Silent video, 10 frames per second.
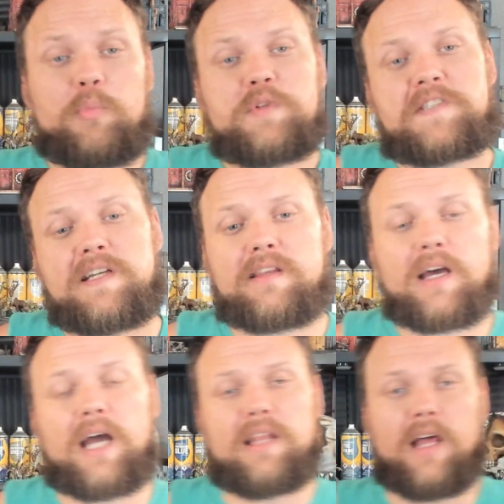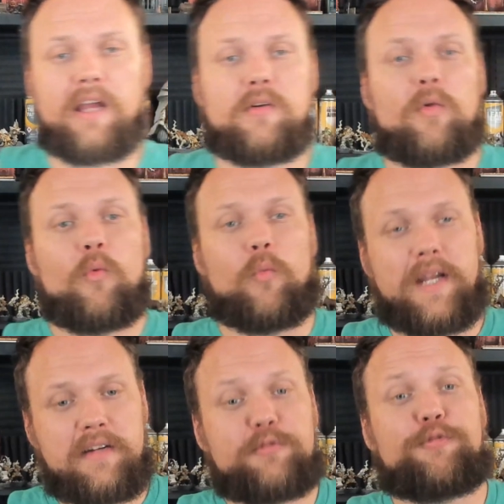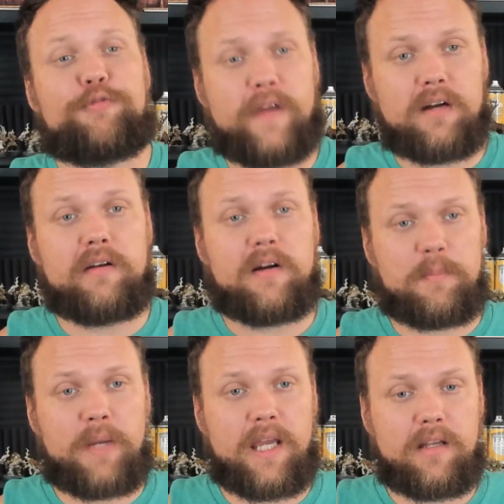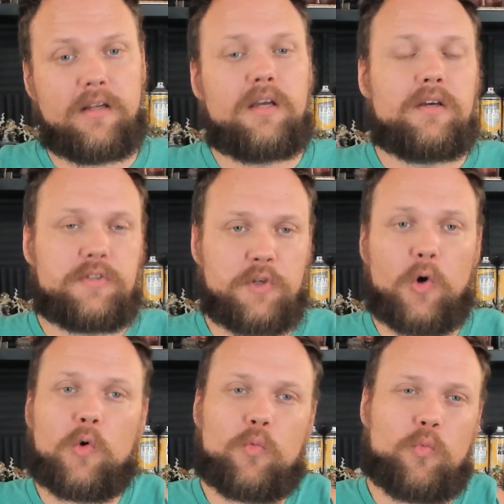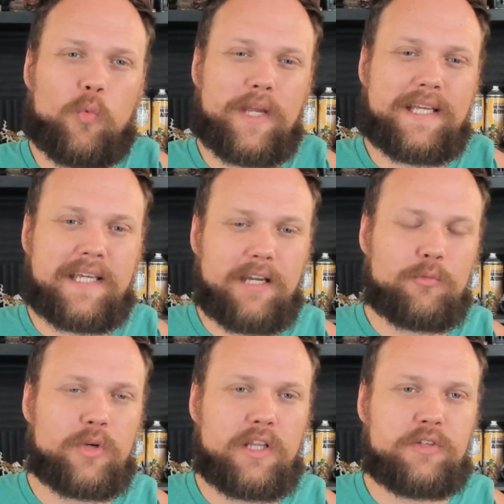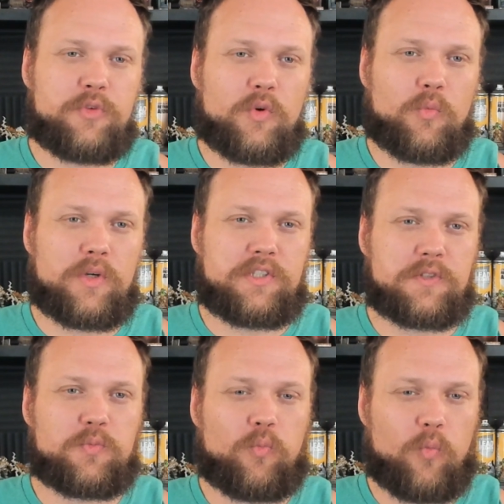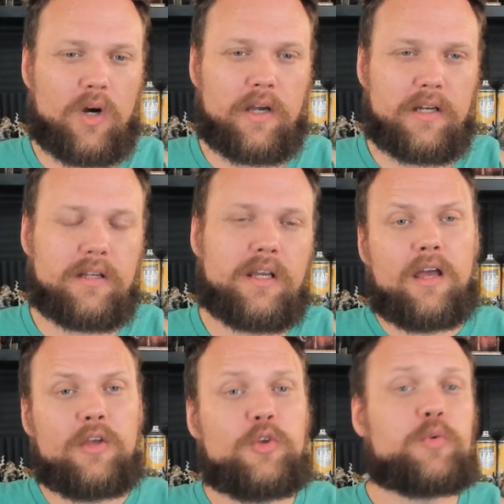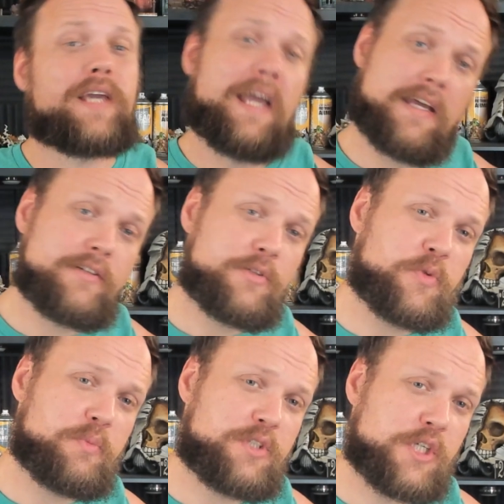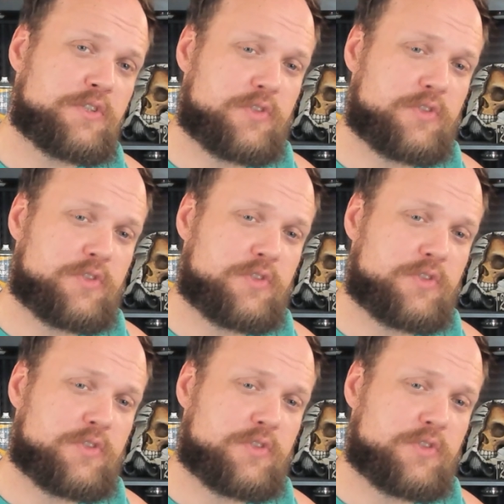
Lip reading: we zenith highlight, we need to vary our paint. So we can't really do it with just one. You can do it with just